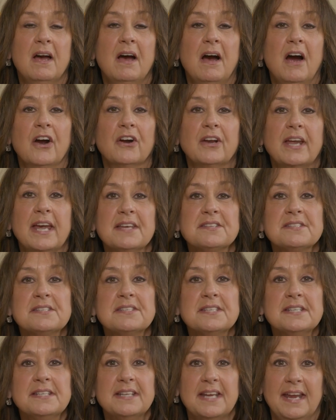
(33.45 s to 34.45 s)
Our guest
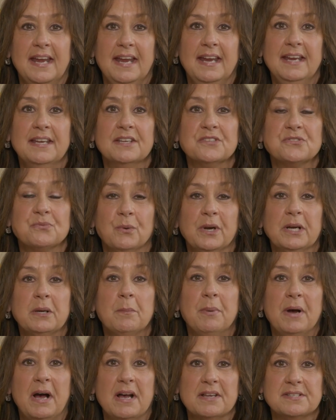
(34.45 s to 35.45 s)
today is
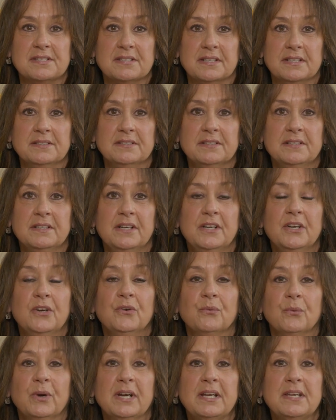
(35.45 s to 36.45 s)
Rick Boston.
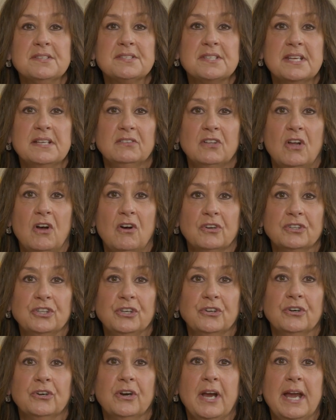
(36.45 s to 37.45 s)
Rick is a
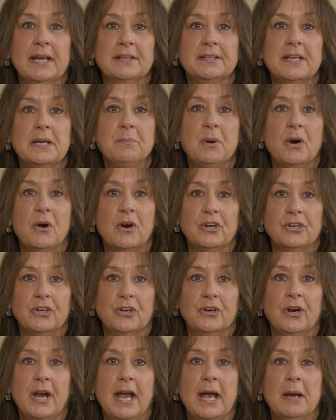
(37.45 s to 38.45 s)
lawyer and a
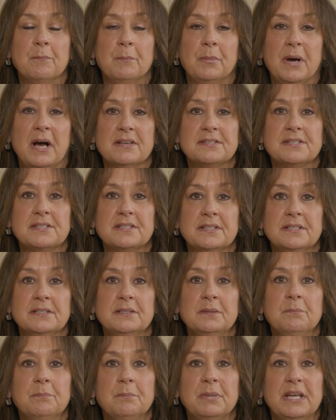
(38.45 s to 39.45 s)
partner at
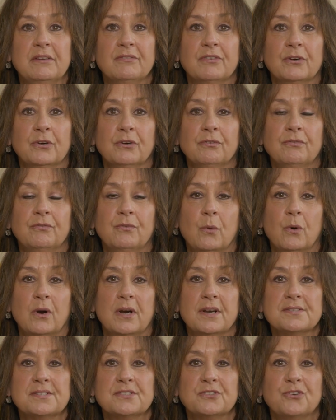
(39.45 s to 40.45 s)
Boston, Bever,
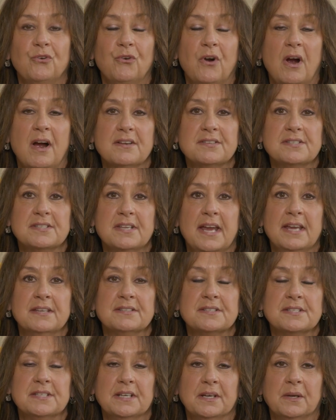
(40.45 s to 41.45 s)
Forrest, Cross, and
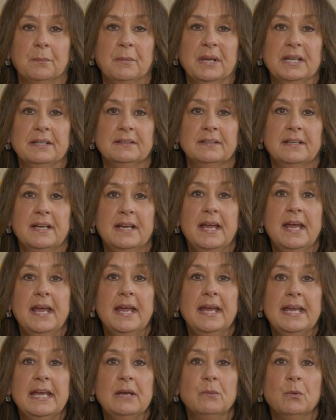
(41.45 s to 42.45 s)
Sickmann.
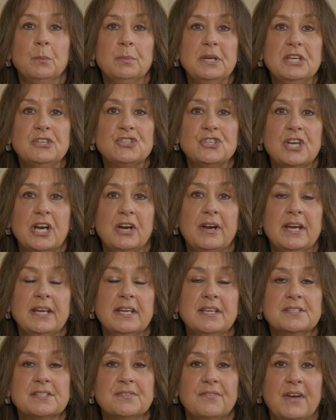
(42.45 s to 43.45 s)
He will be sharing
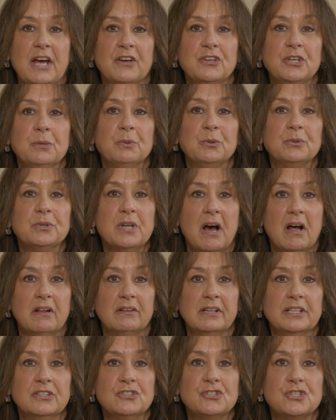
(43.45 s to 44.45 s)
his valuable
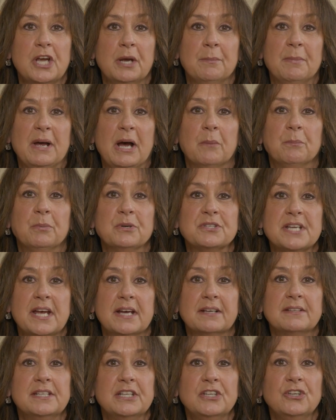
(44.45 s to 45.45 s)
knowledge about
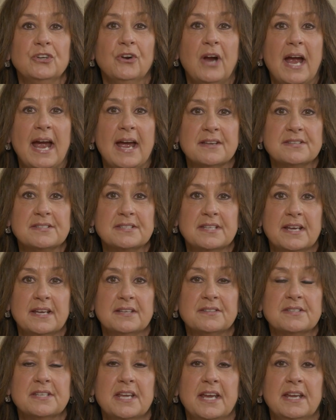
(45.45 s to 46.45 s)
protecting your
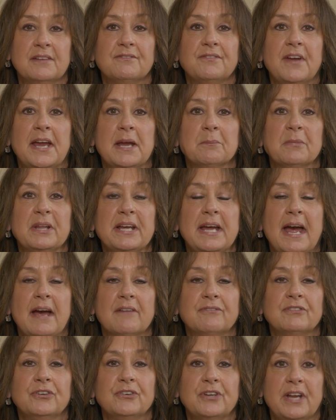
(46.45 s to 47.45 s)
assets and family
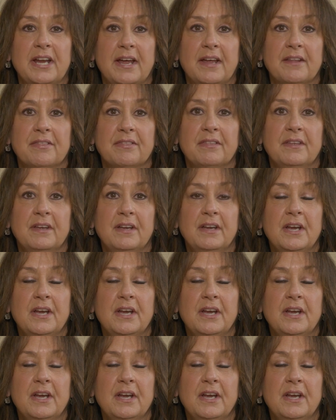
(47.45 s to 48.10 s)
after death.